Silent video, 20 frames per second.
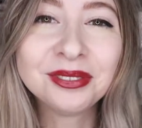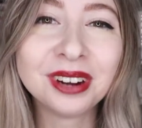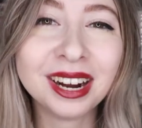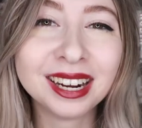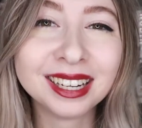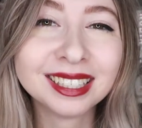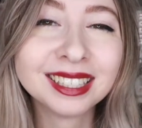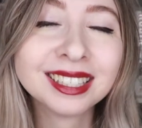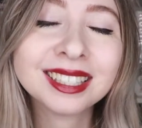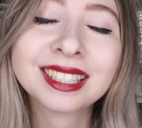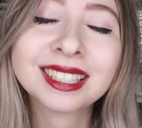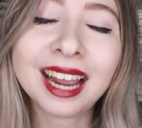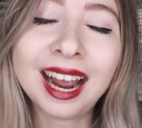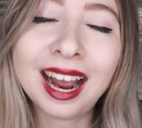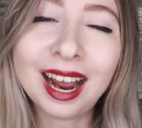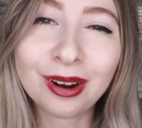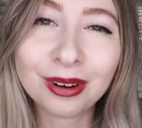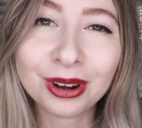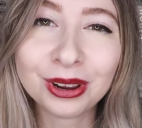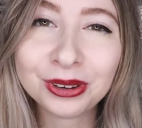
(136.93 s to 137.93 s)
friends.
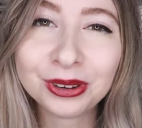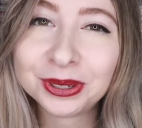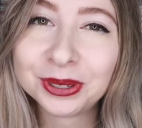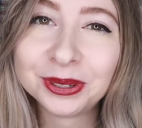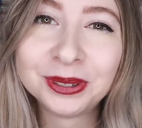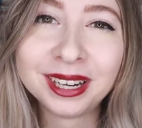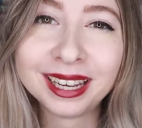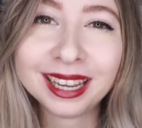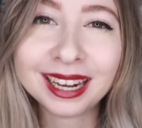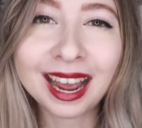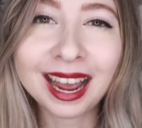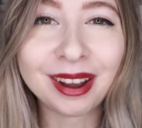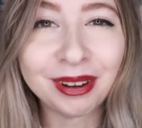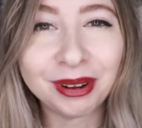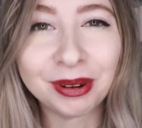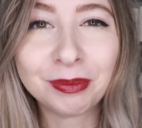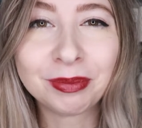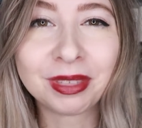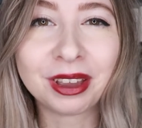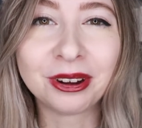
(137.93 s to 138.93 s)
How are you doing? I
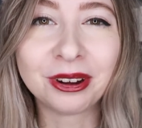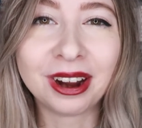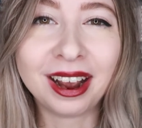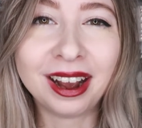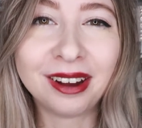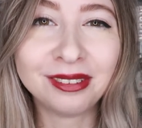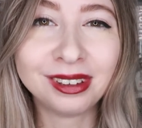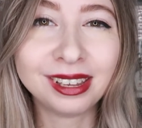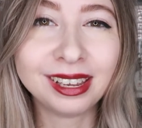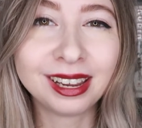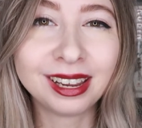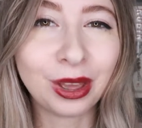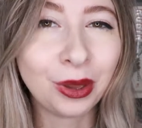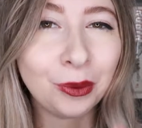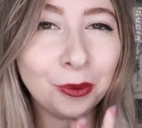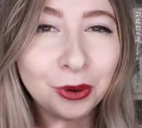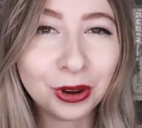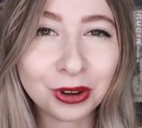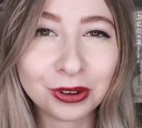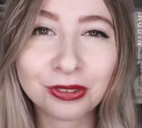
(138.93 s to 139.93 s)
hope that you're having
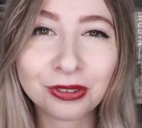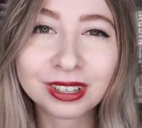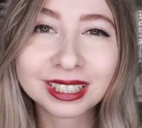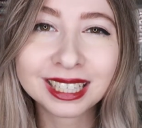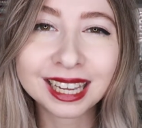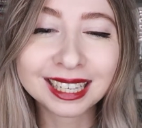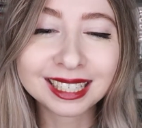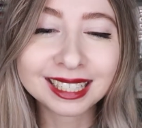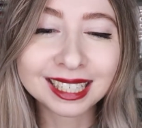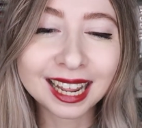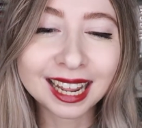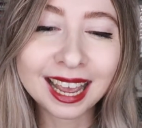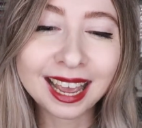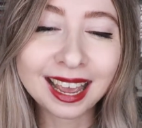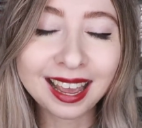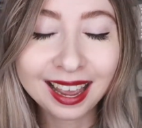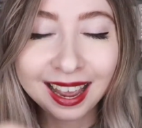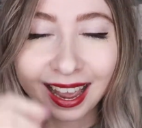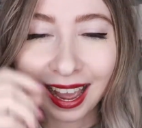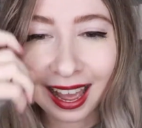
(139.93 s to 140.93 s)
a wonderful day
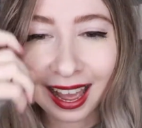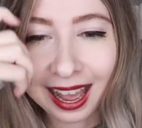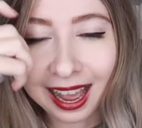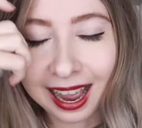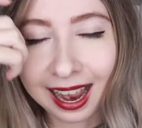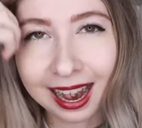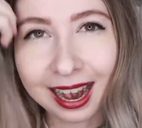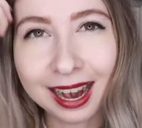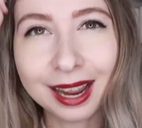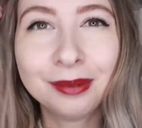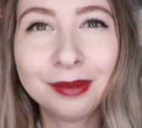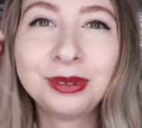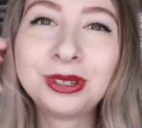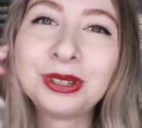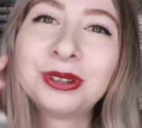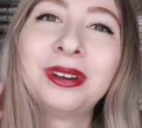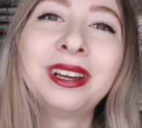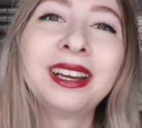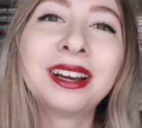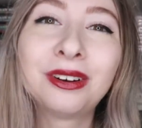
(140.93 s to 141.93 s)
today. I am
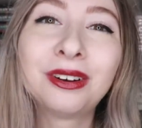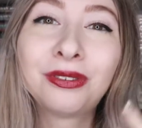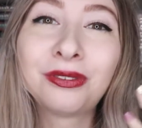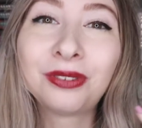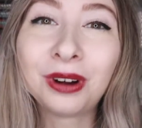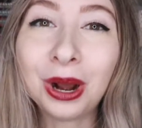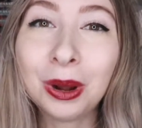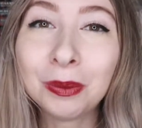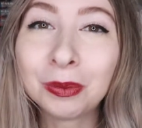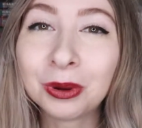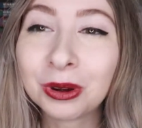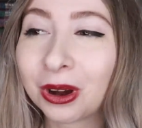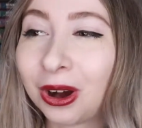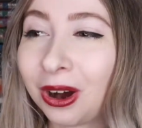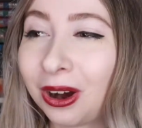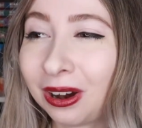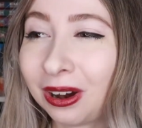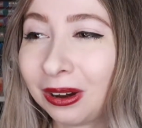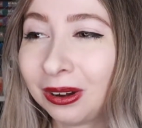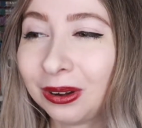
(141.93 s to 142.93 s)
doing a fall book
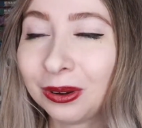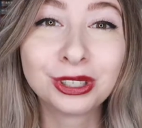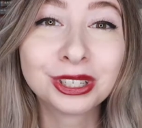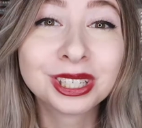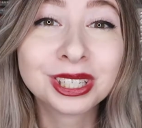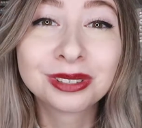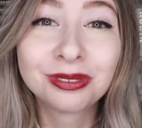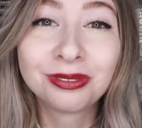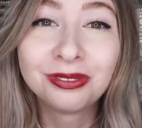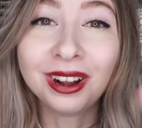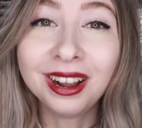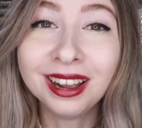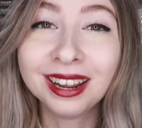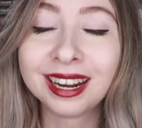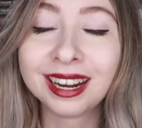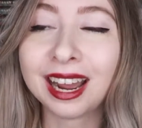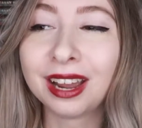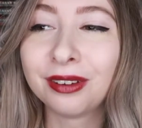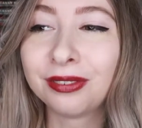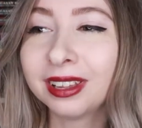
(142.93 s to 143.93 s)
haul, which is
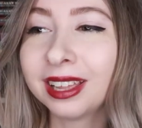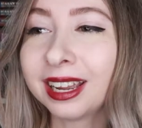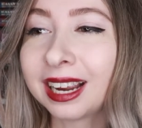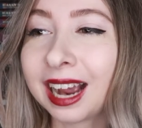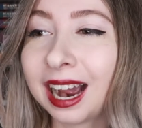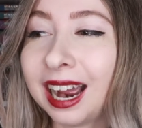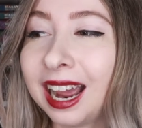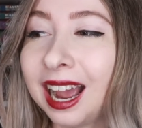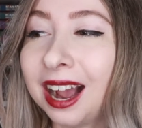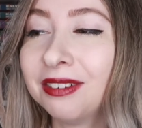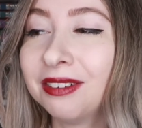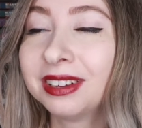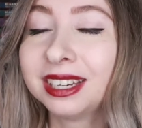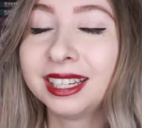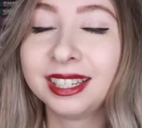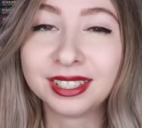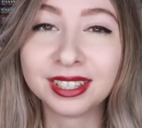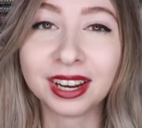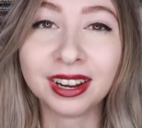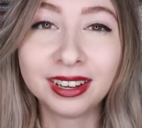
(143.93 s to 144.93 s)
fun. I feel like I
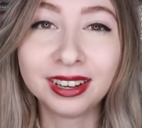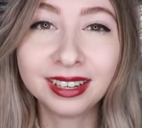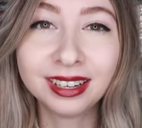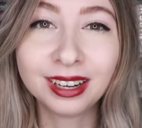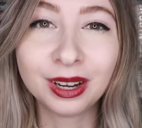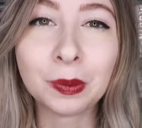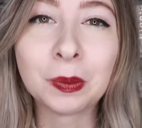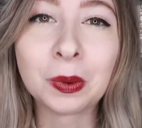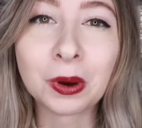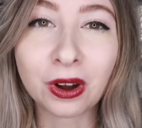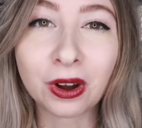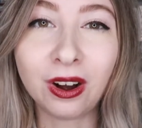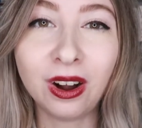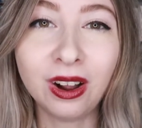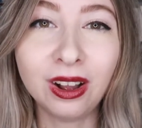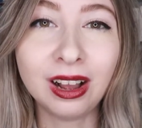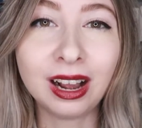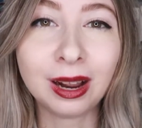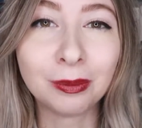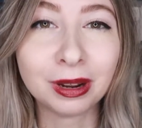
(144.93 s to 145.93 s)
haven't done a book
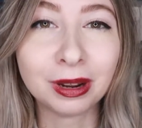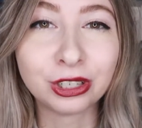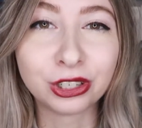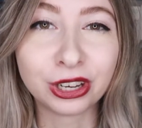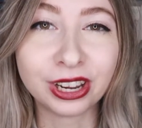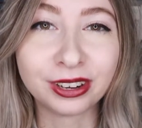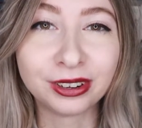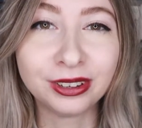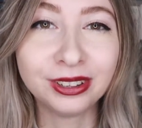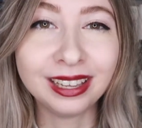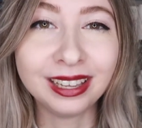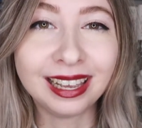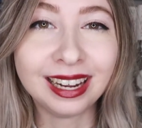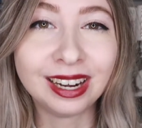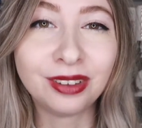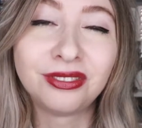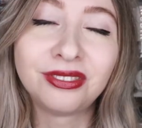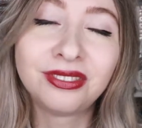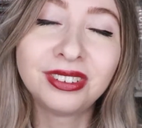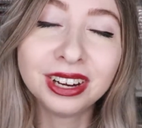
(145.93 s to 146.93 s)
haul on my channel
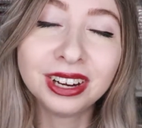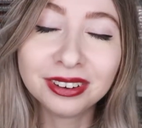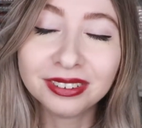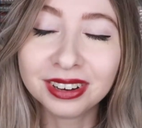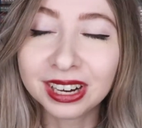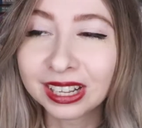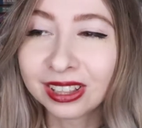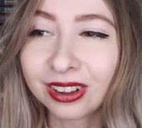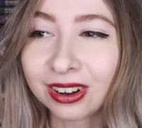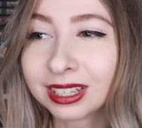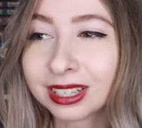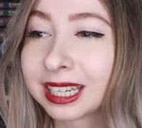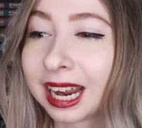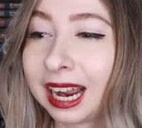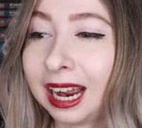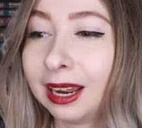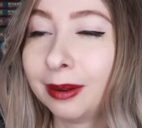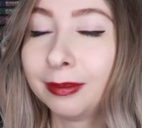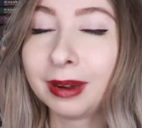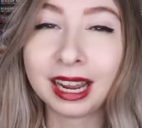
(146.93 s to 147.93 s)
in a very, very long
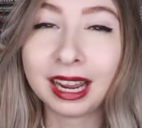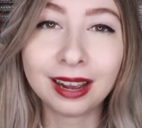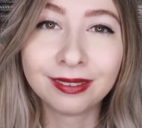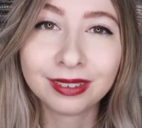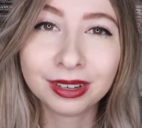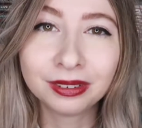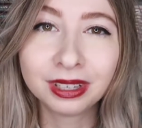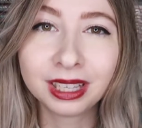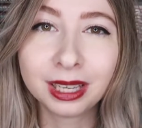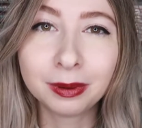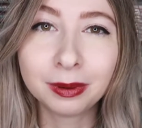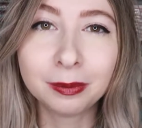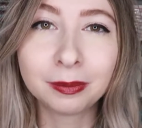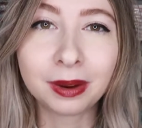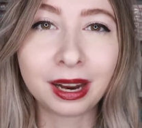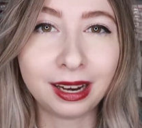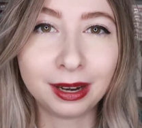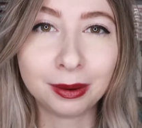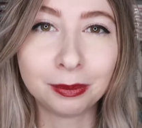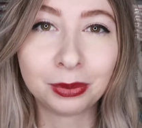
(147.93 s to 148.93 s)
time. I haven't really been
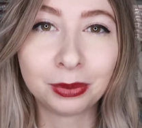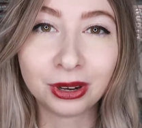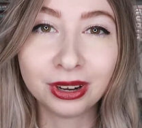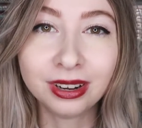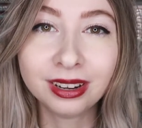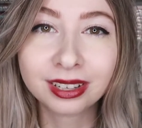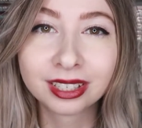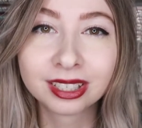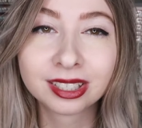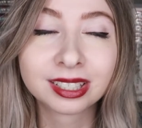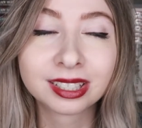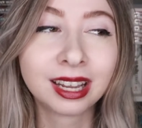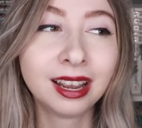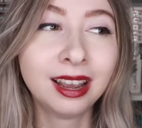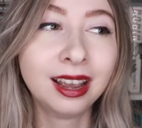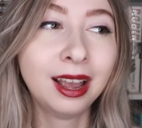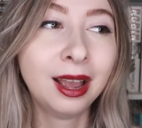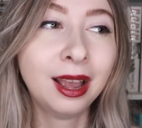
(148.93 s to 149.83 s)
buying books,